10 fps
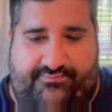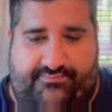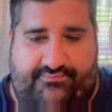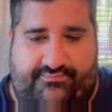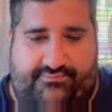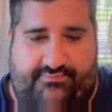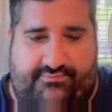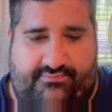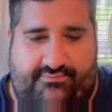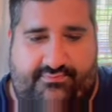
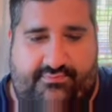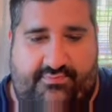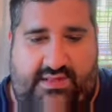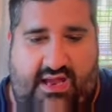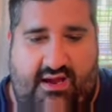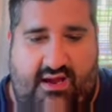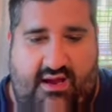[no speech]